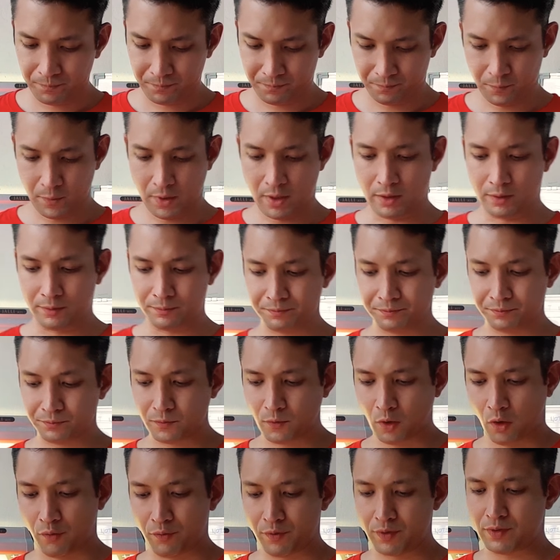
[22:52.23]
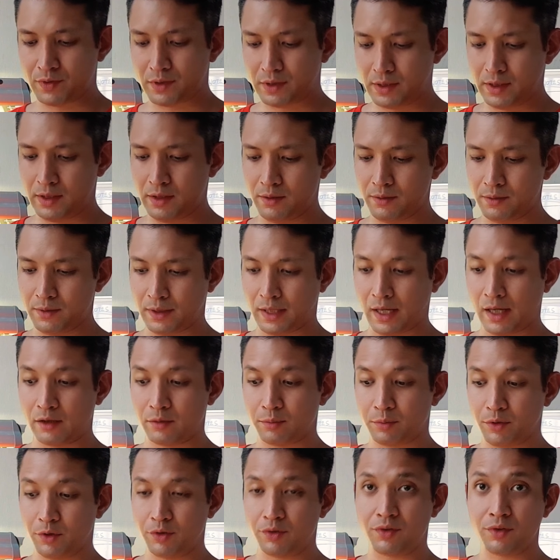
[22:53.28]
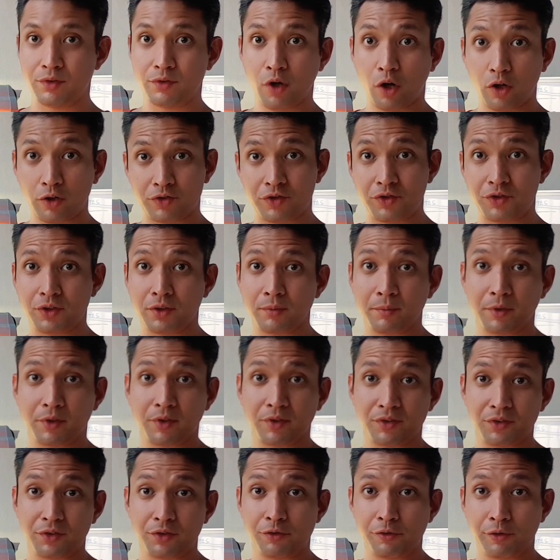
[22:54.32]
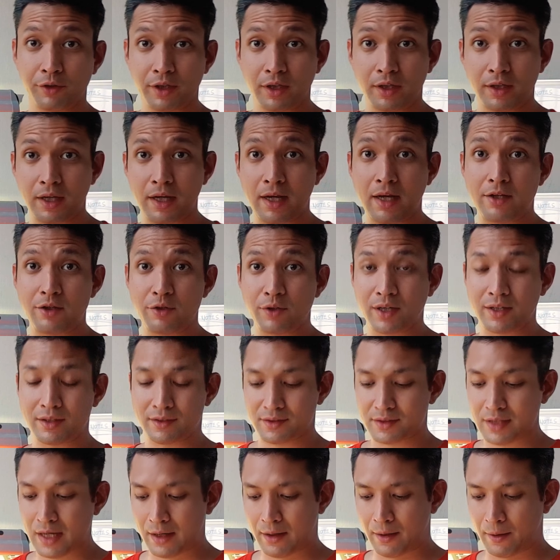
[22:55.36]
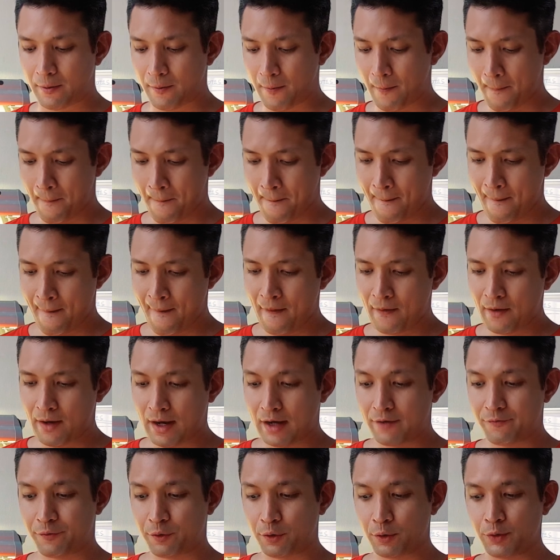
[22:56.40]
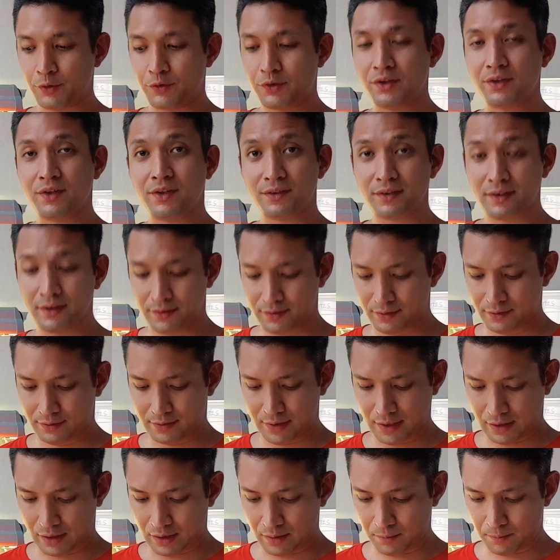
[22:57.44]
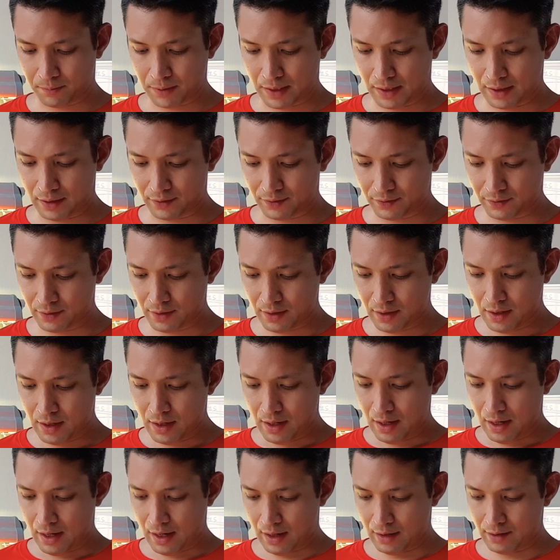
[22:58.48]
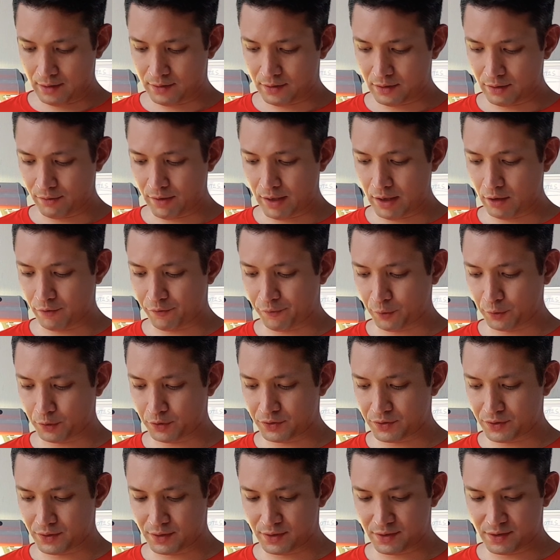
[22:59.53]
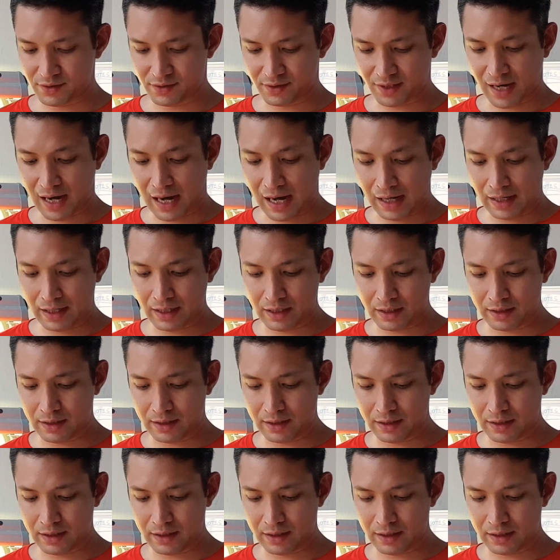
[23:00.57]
Well, obviously, the gas produced is oxygen because it's during the day and you get sun, and photosynthesis is taking place. Hence, the rate of photosynthesis is higher